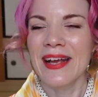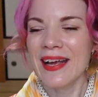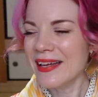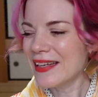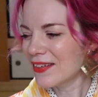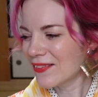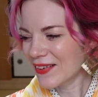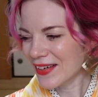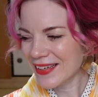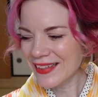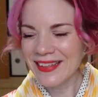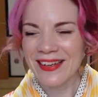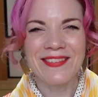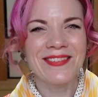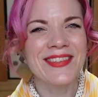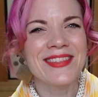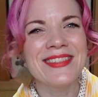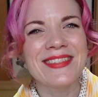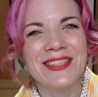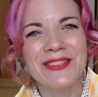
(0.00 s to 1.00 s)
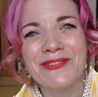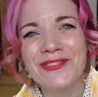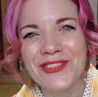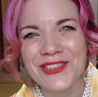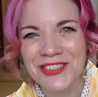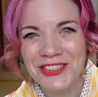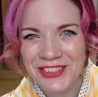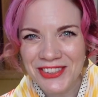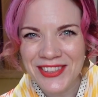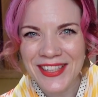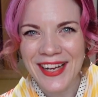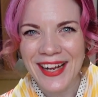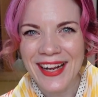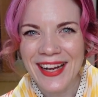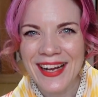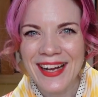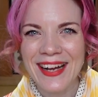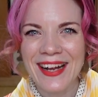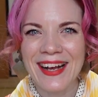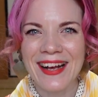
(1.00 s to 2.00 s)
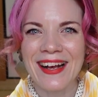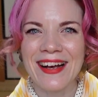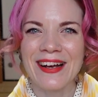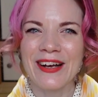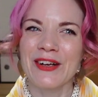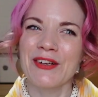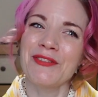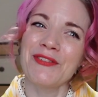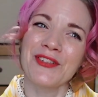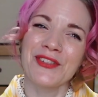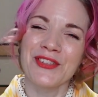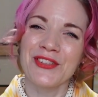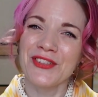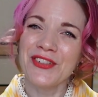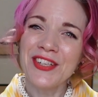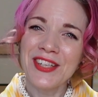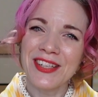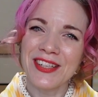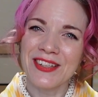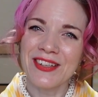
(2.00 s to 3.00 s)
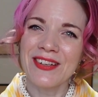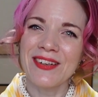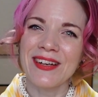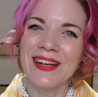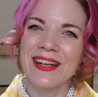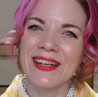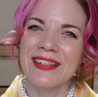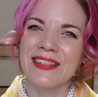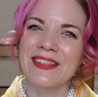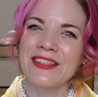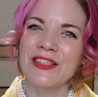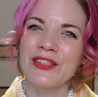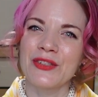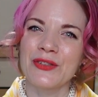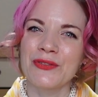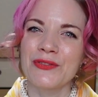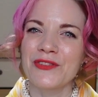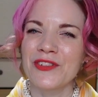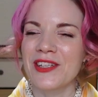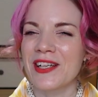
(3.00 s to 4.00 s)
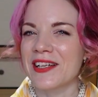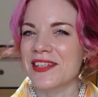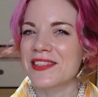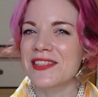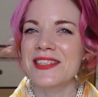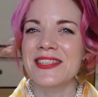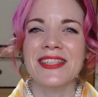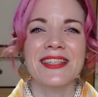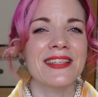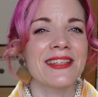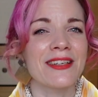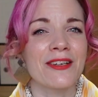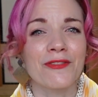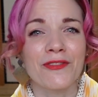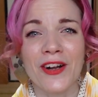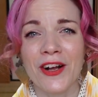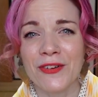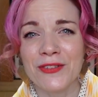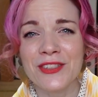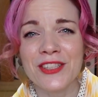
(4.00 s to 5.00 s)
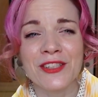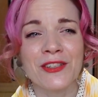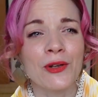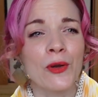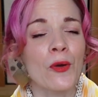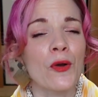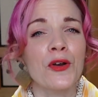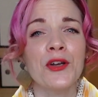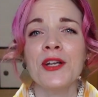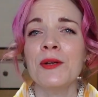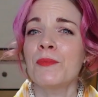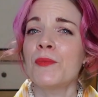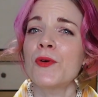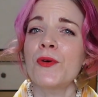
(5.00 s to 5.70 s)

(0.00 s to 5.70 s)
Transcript: Anyway, that was it for today. If you're new here and you feel like sticking around and learning